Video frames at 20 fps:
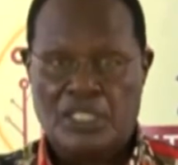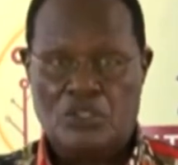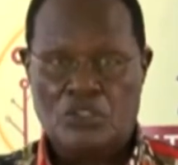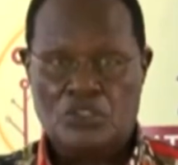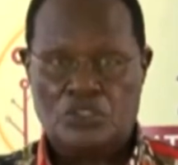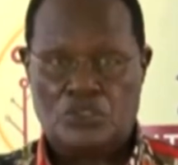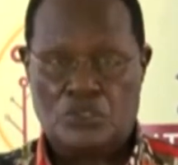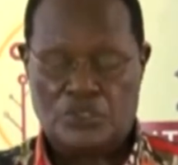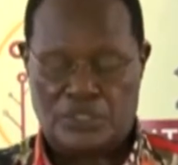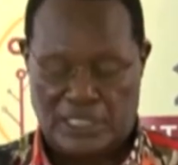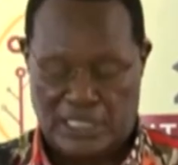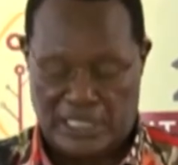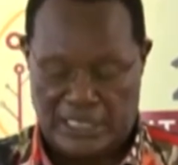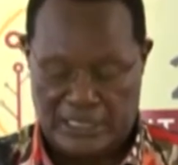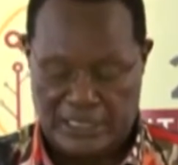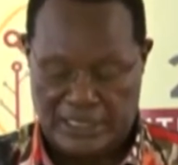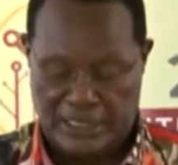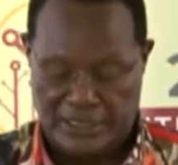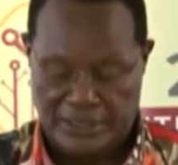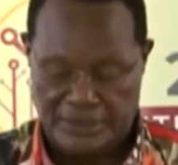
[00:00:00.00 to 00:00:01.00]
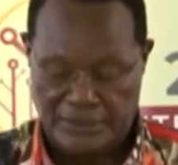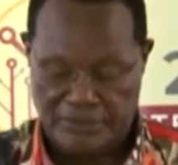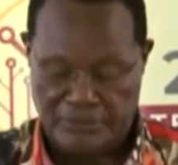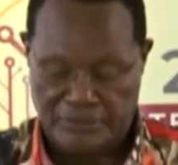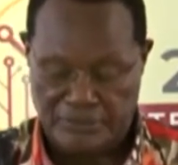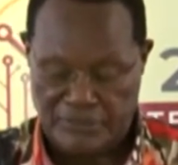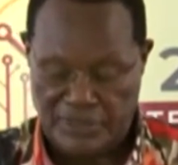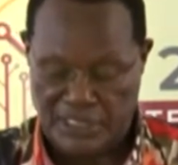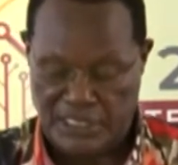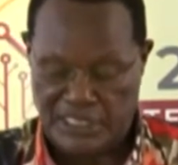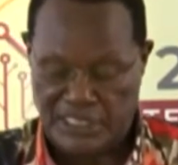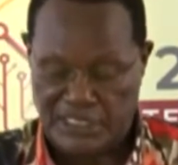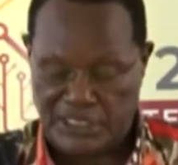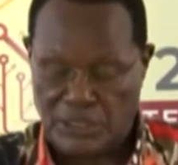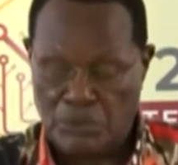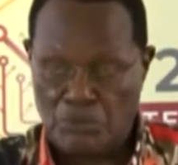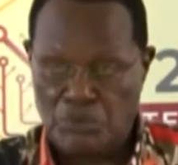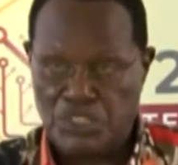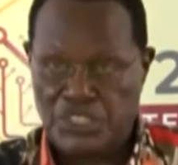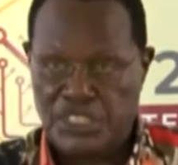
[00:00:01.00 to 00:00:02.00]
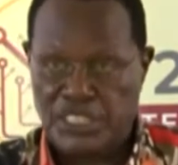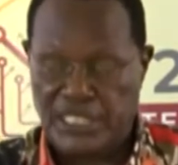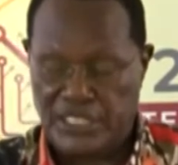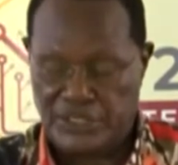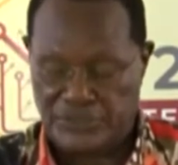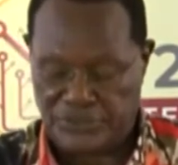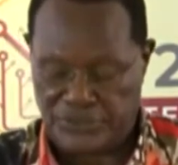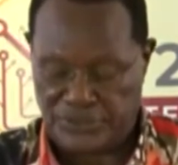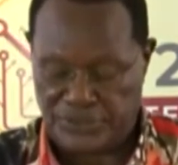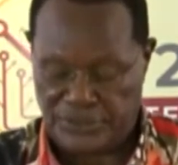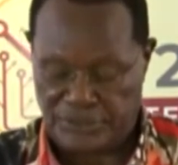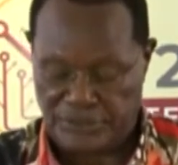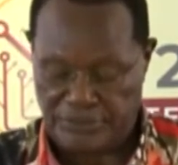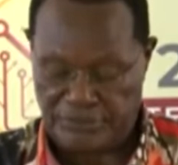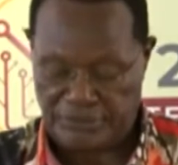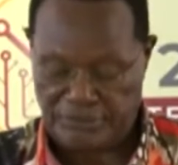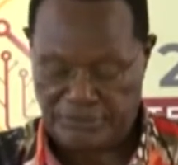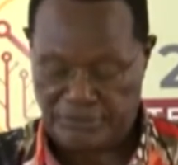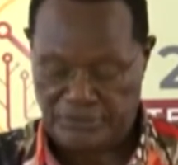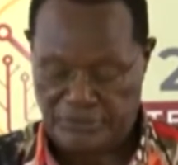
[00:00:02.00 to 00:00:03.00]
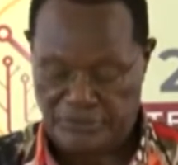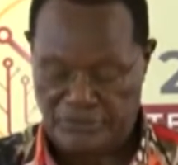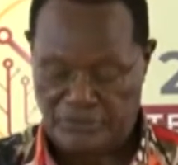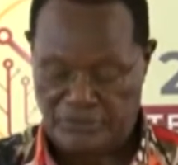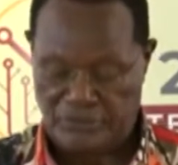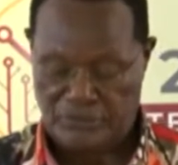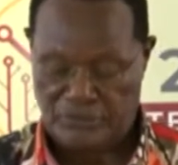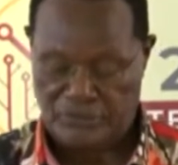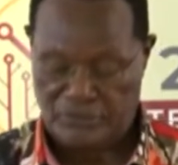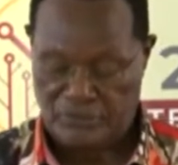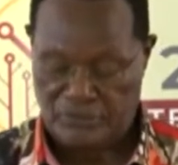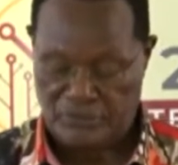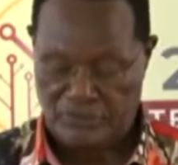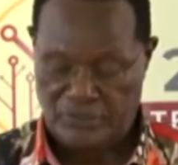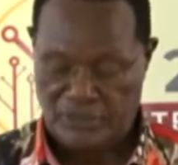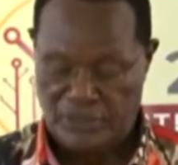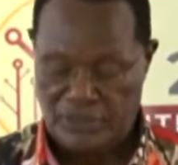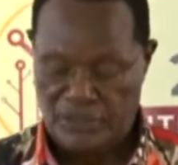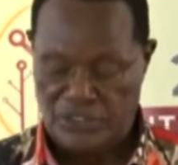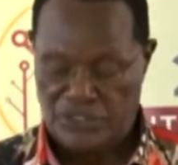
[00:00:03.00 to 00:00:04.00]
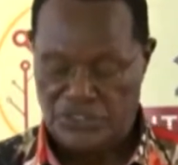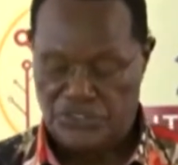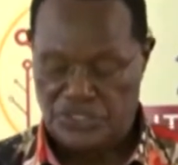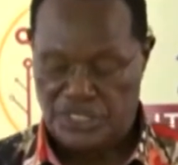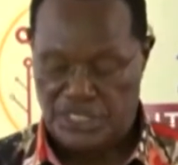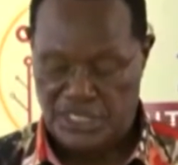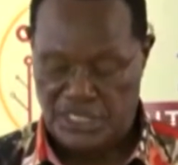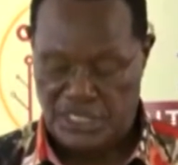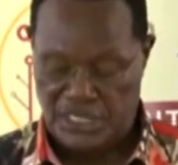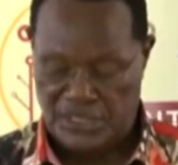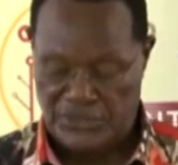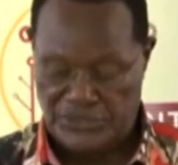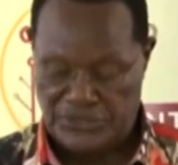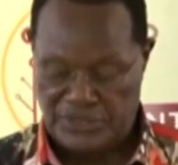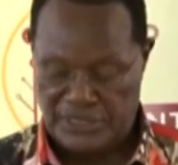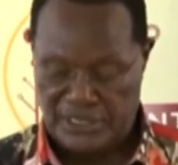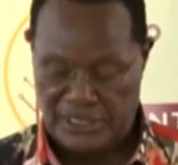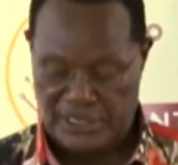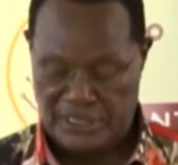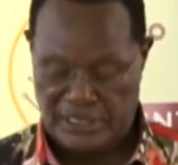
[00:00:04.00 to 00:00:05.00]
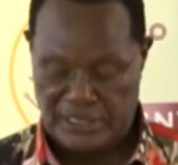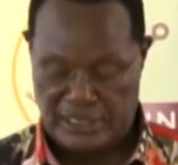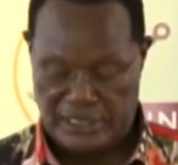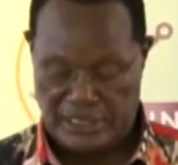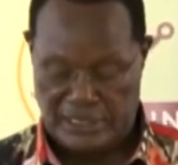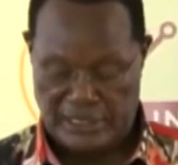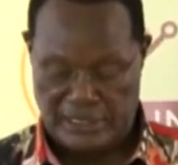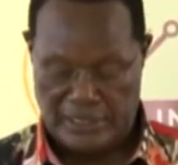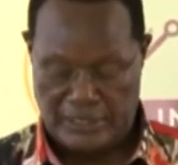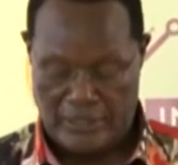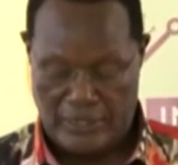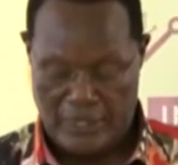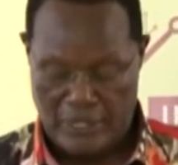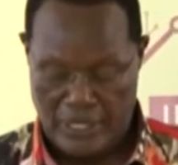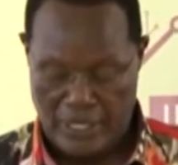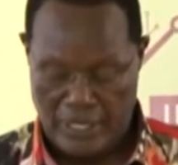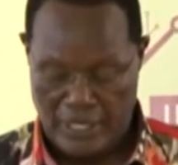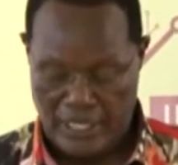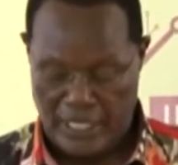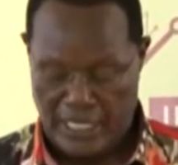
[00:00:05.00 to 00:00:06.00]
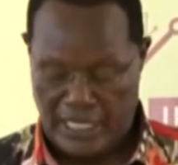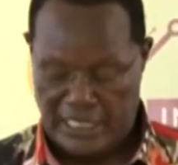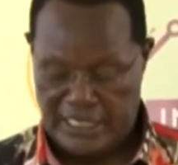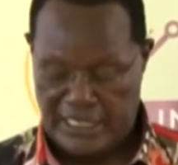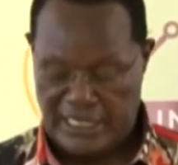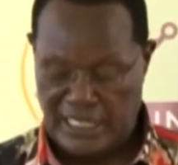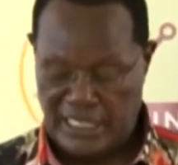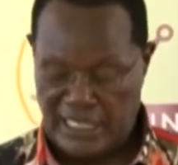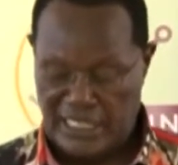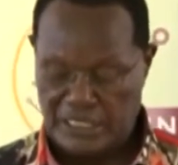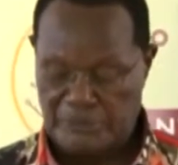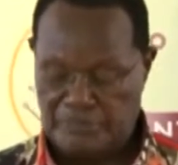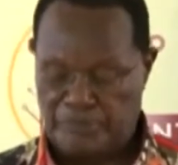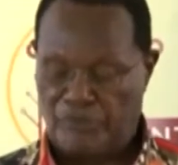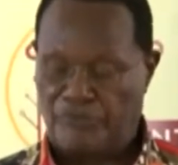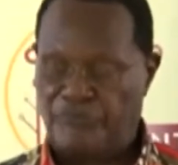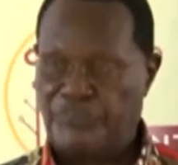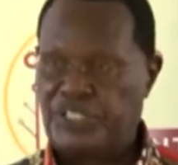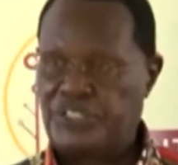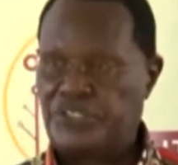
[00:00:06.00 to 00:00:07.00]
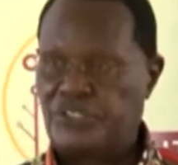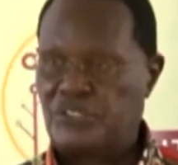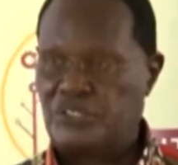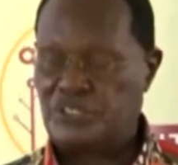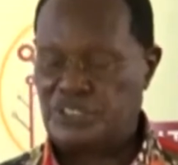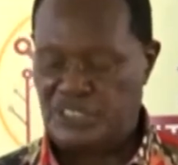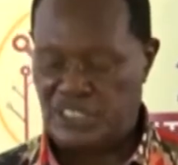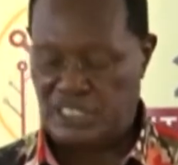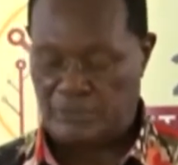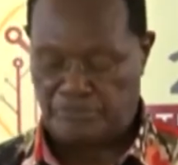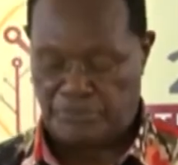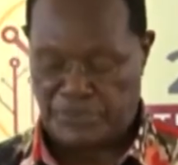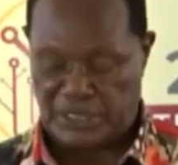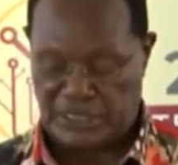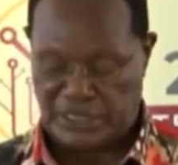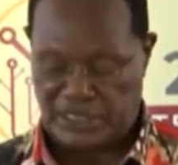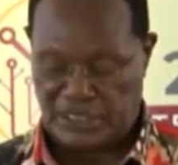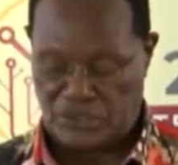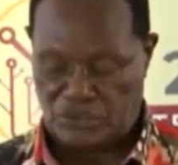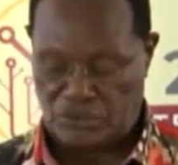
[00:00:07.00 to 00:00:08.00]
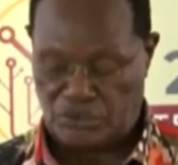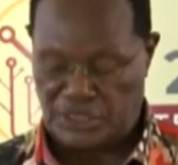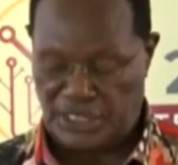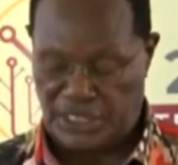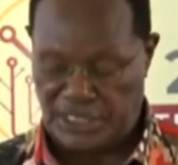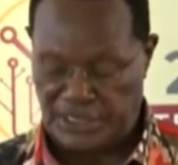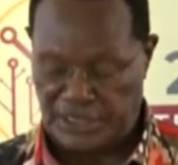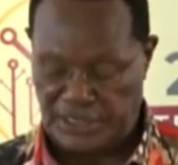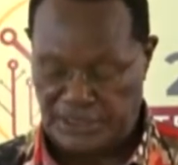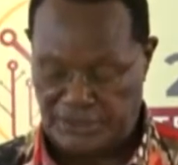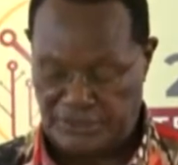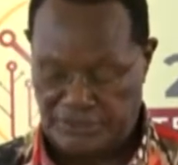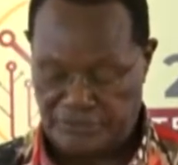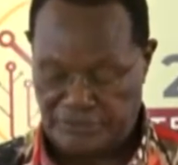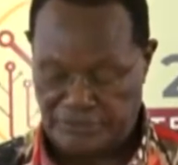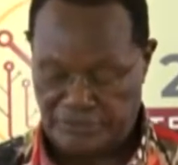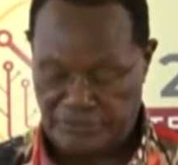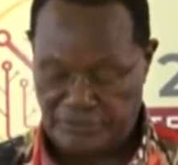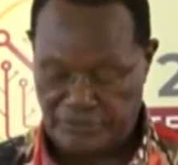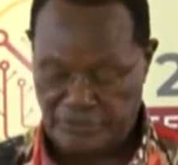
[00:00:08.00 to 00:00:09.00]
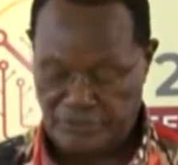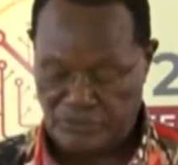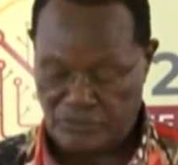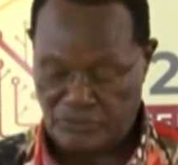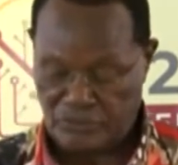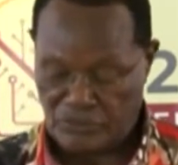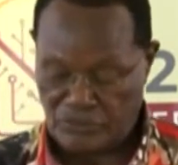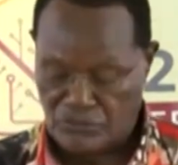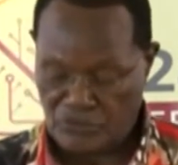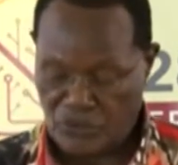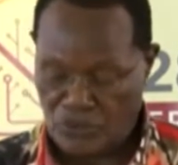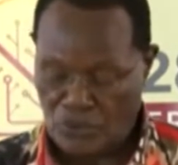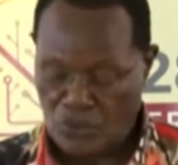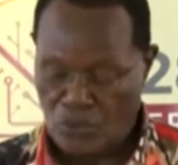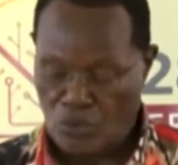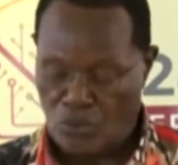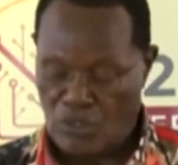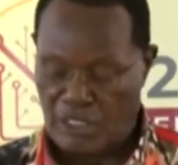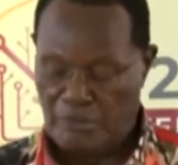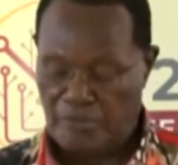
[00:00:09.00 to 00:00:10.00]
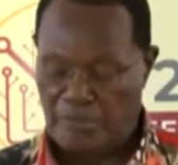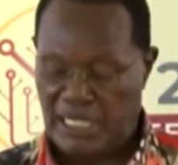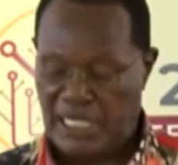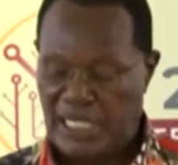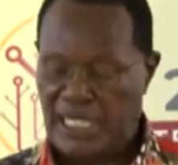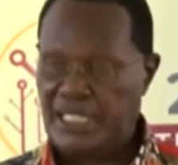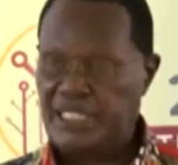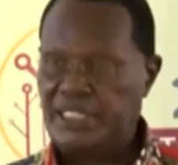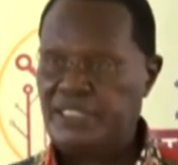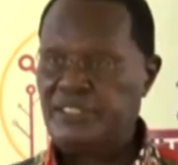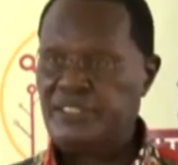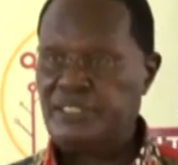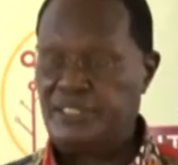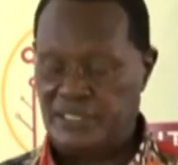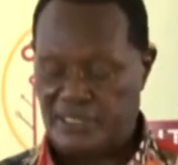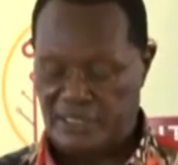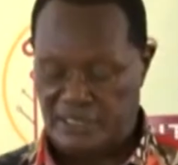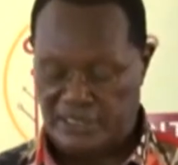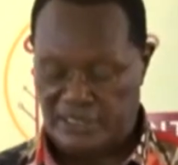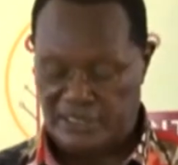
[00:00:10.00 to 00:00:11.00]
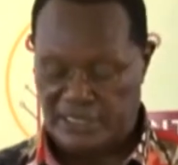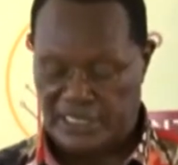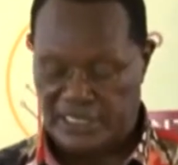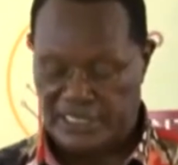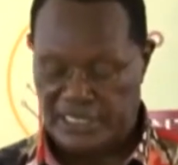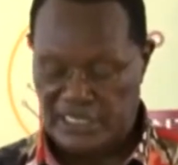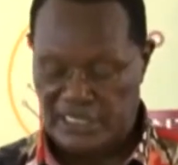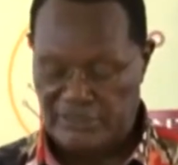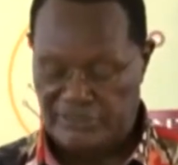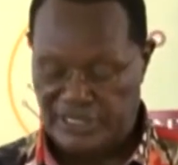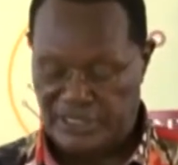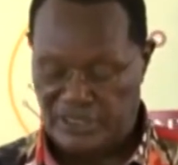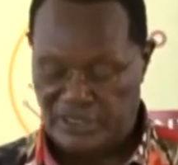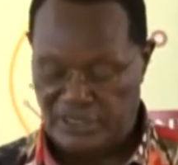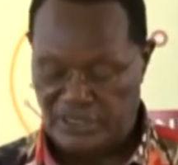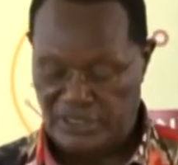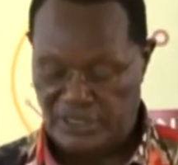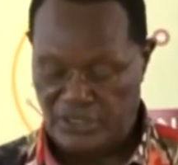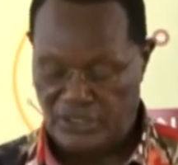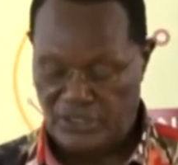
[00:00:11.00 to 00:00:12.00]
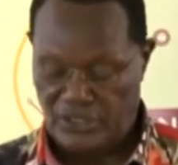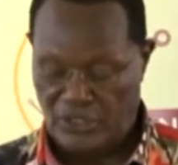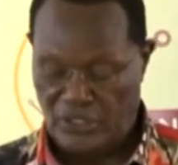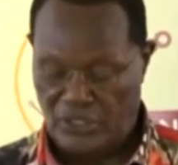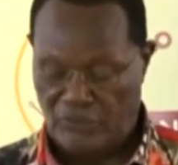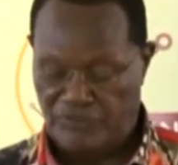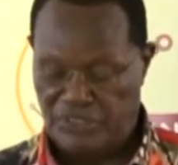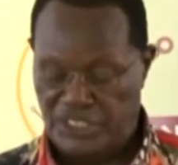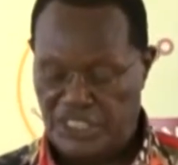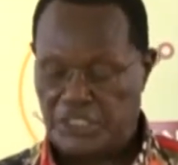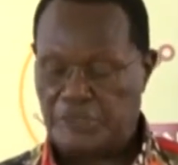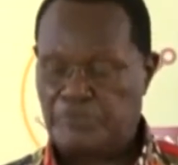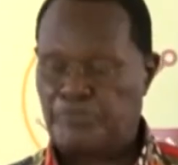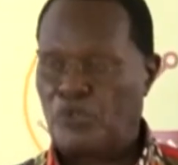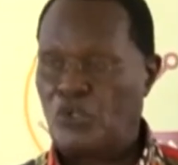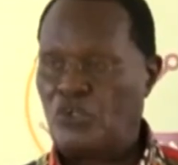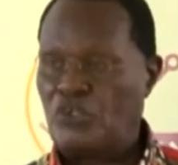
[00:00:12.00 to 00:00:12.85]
I also thank the distinguished guests, engineers, and allied professionals here present today who are behind the delivery of this